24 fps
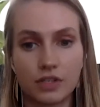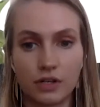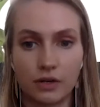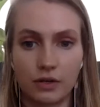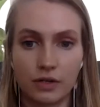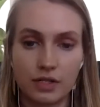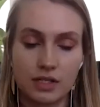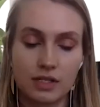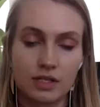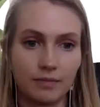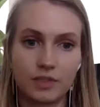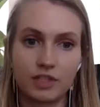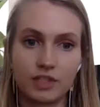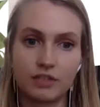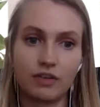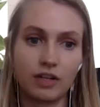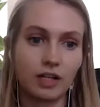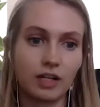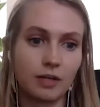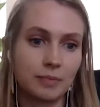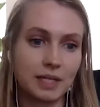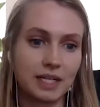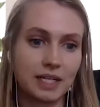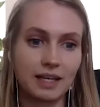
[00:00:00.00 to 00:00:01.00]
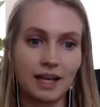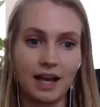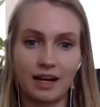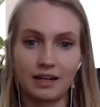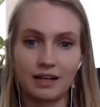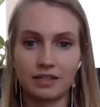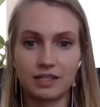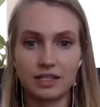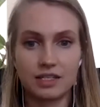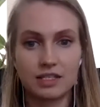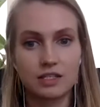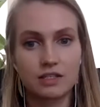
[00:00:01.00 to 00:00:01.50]
It's developing
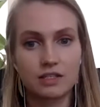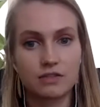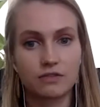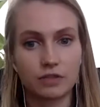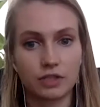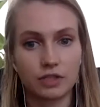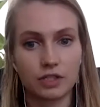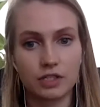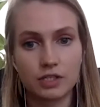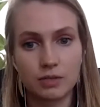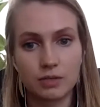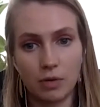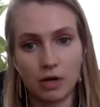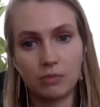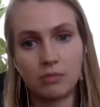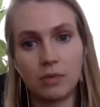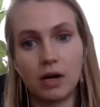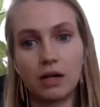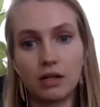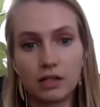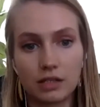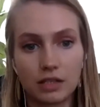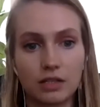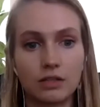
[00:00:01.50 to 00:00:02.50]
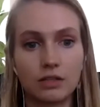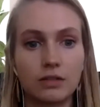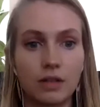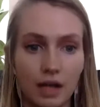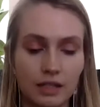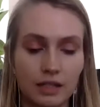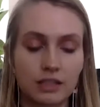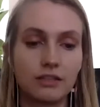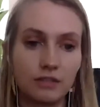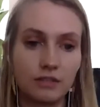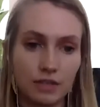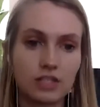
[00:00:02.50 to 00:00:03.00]
catalysts for small molecule
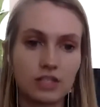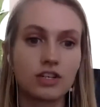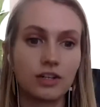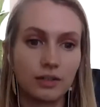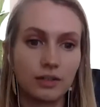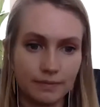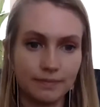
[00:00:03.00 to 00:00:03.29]
activation.